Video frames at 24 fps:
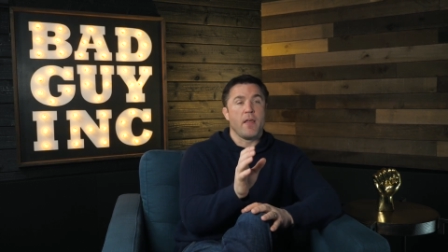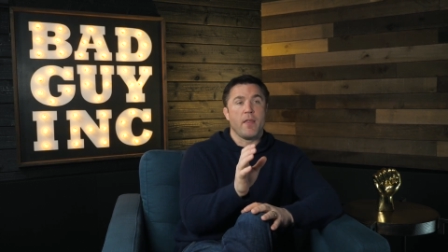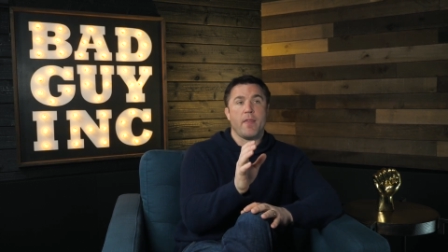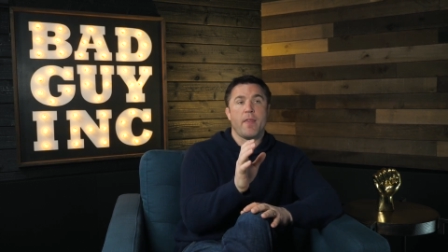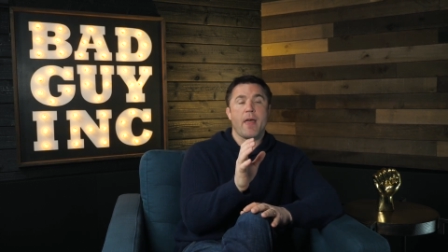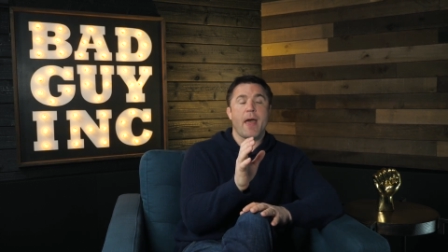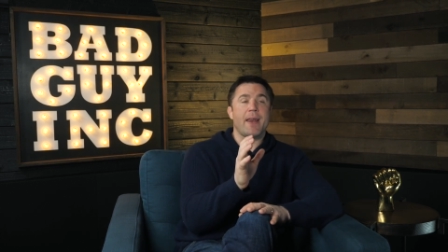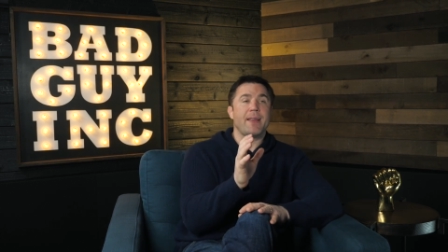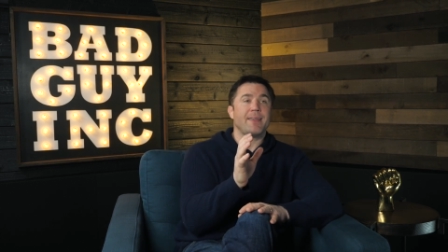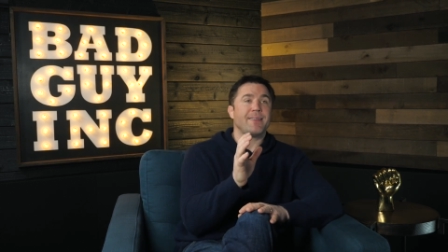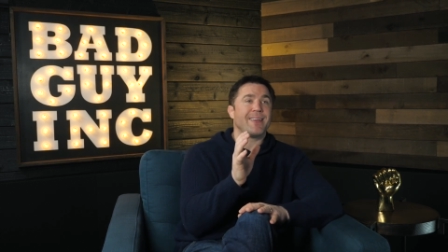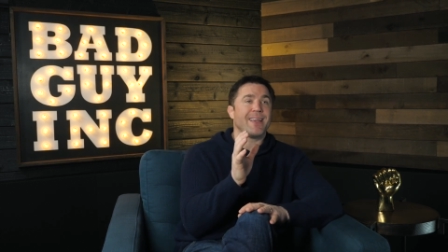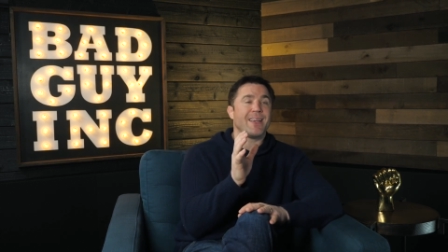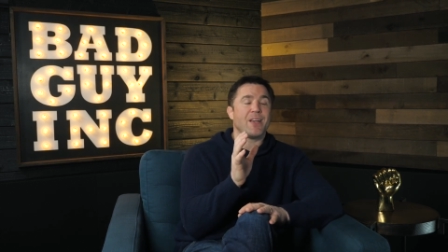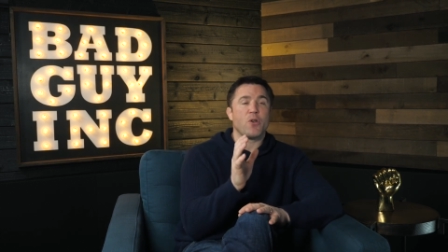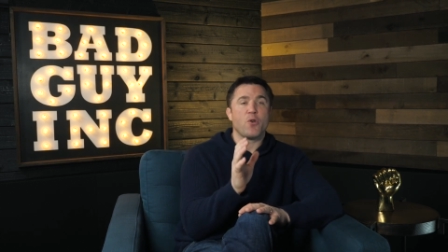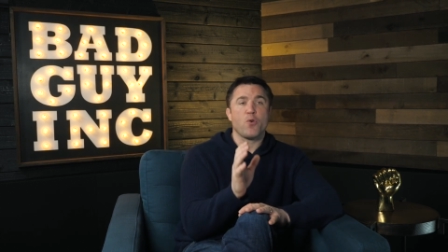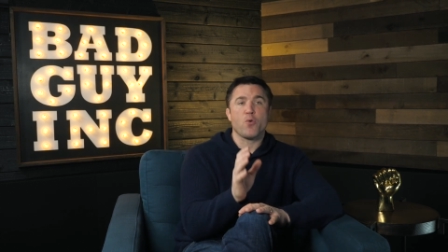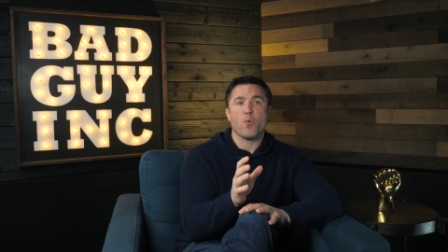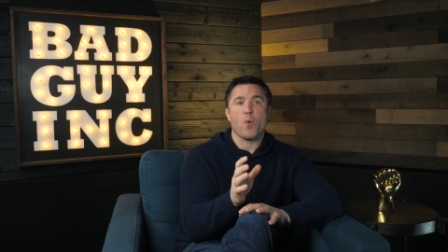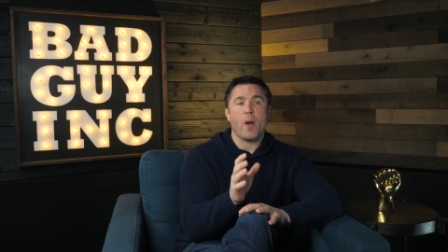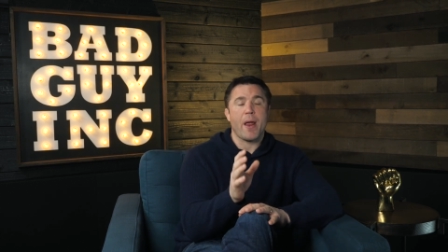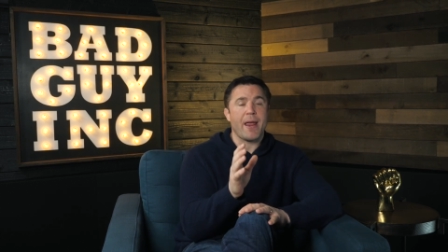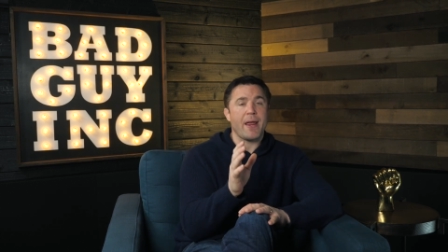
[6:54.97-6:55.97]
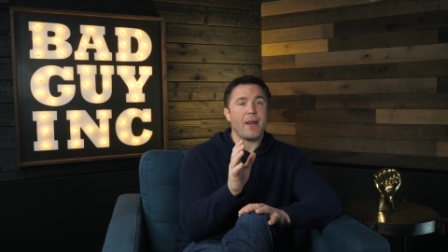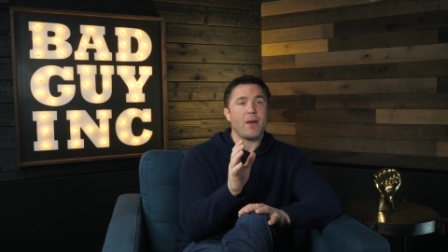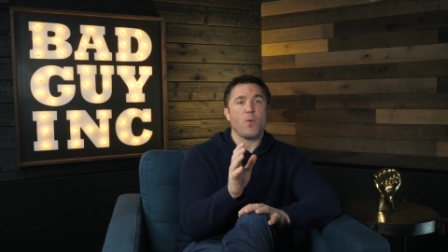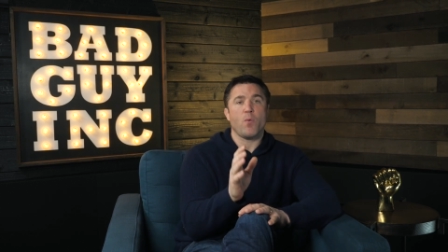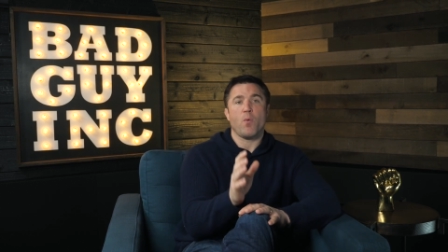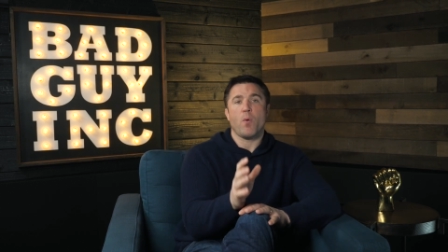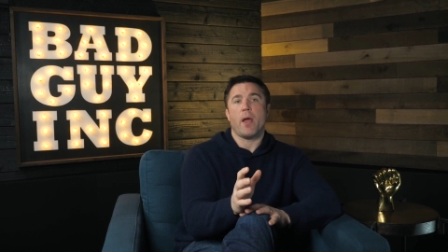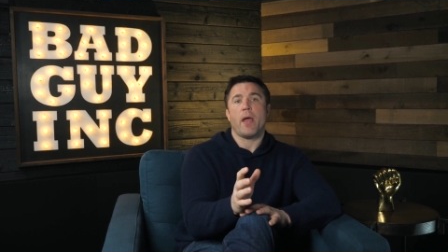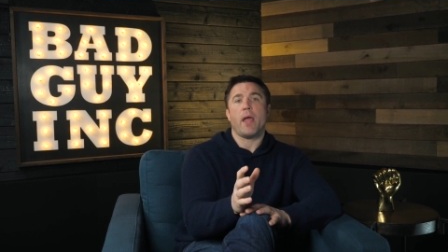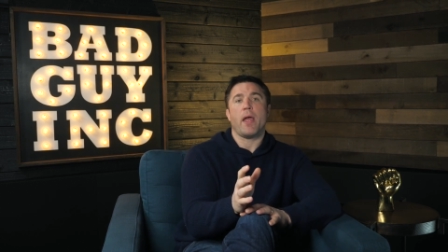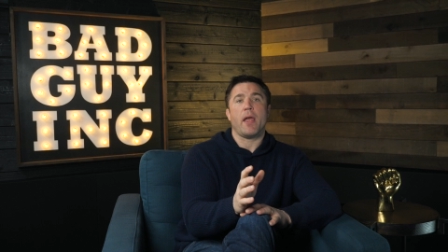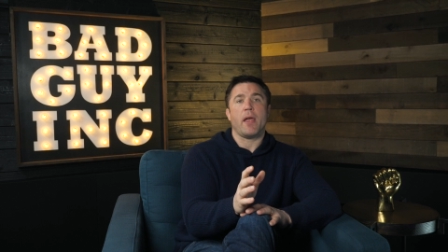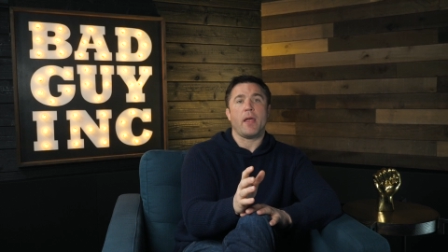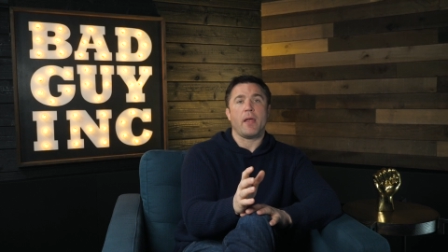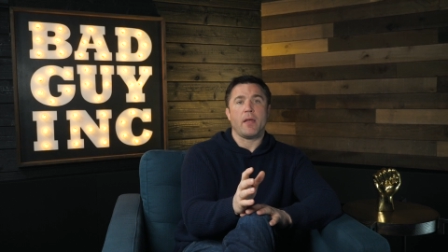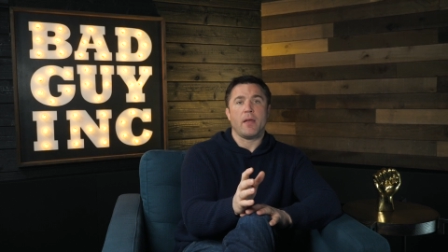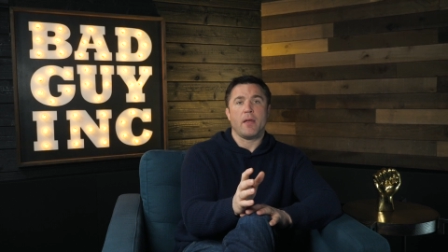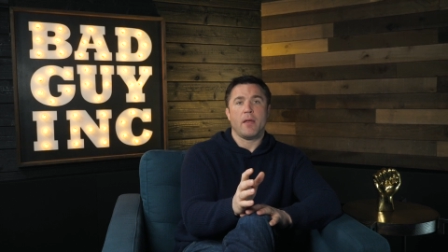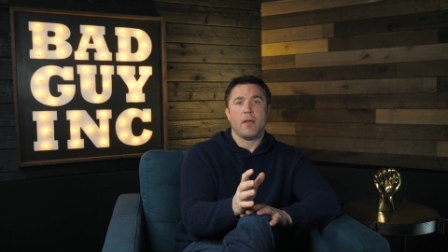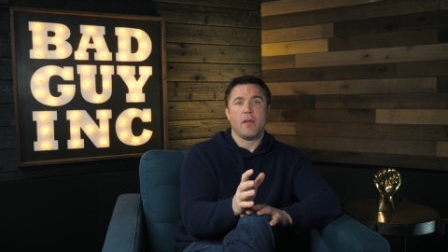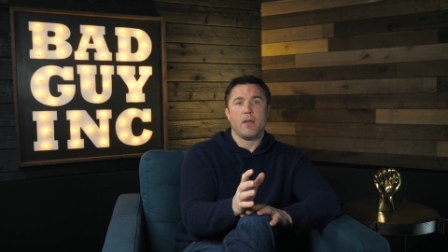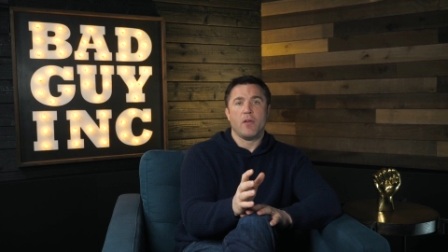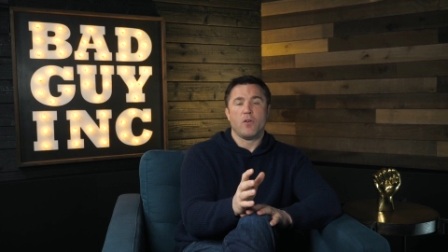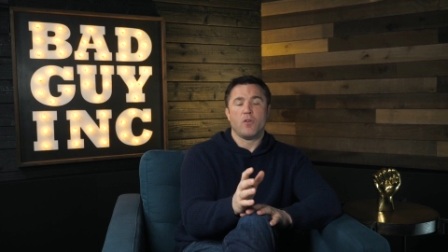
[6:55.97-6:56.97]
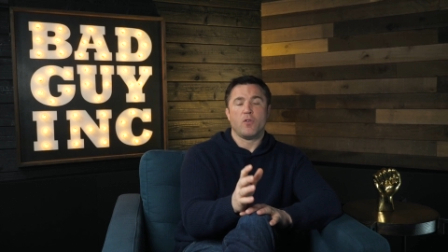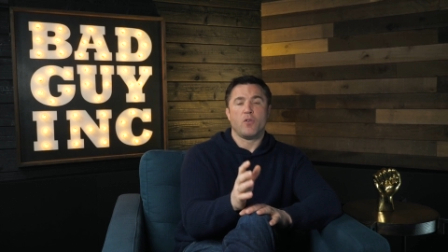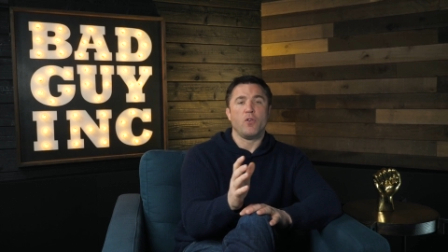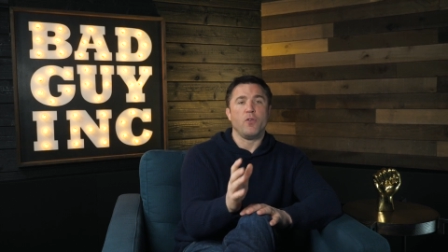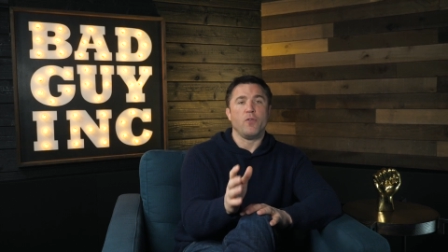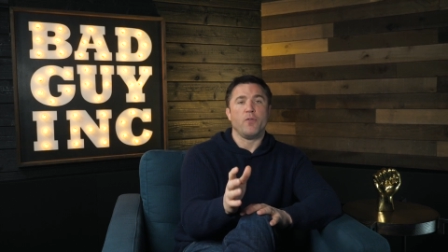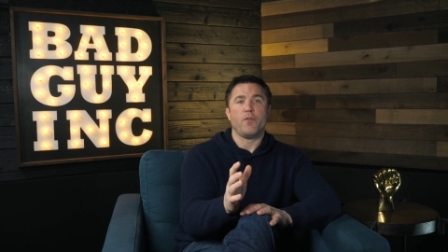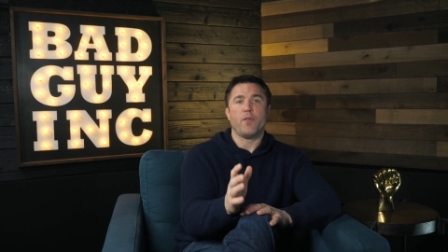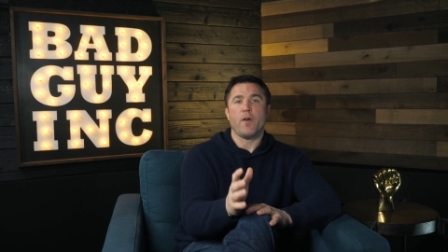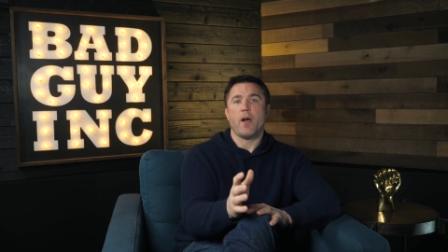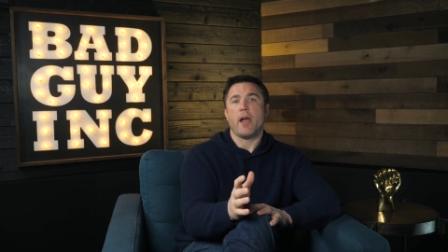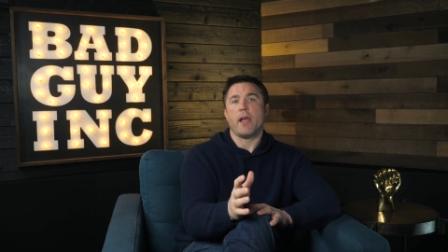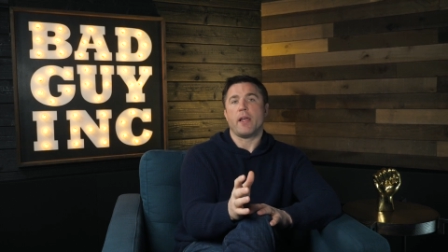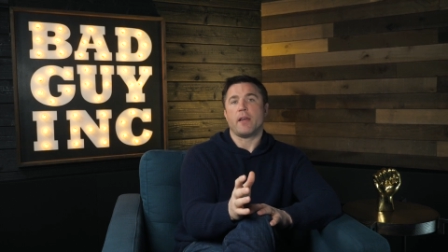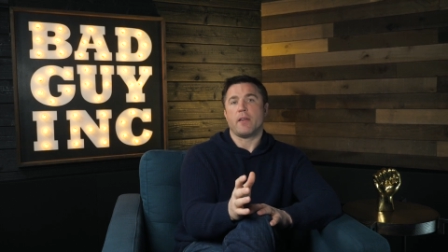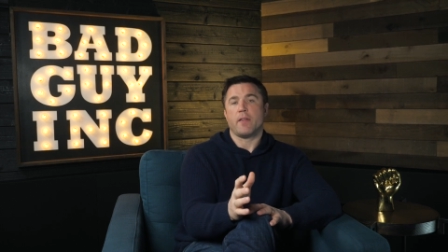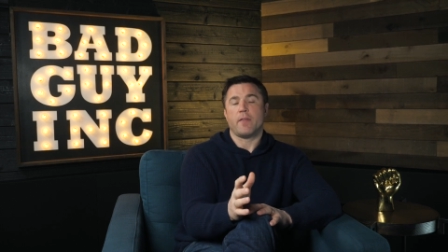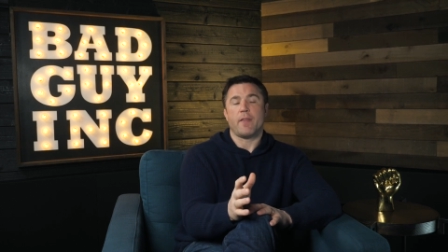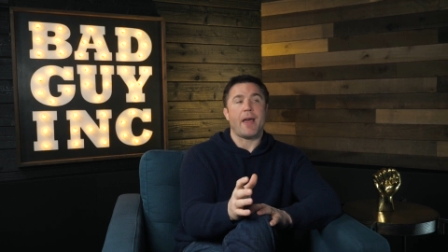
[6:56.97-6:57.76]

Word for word: That is a great way to fight.